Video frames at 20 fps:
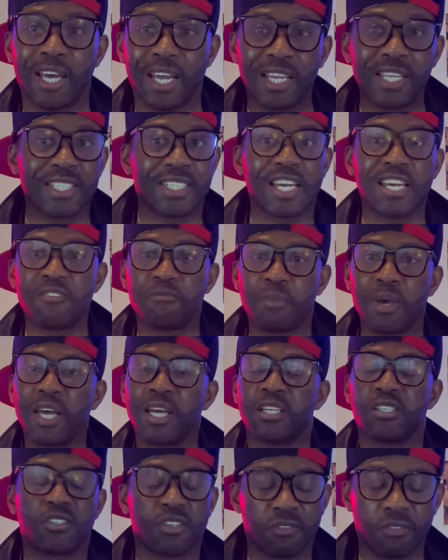And the safe
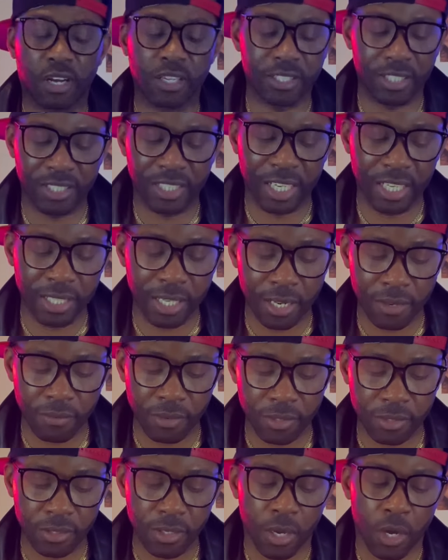bet is Gervonta Tank
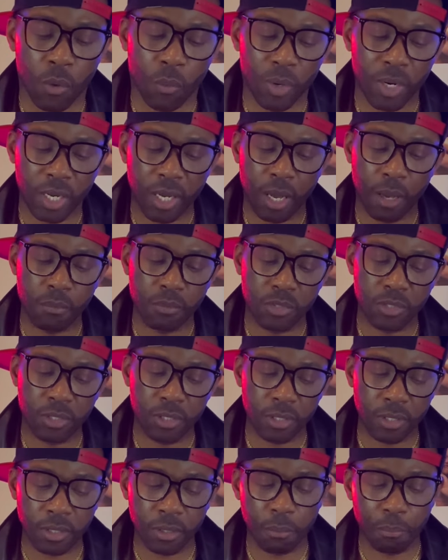Davis when it comes
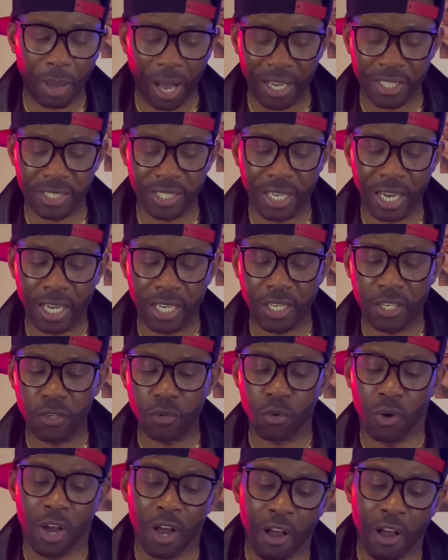to boxing IQ.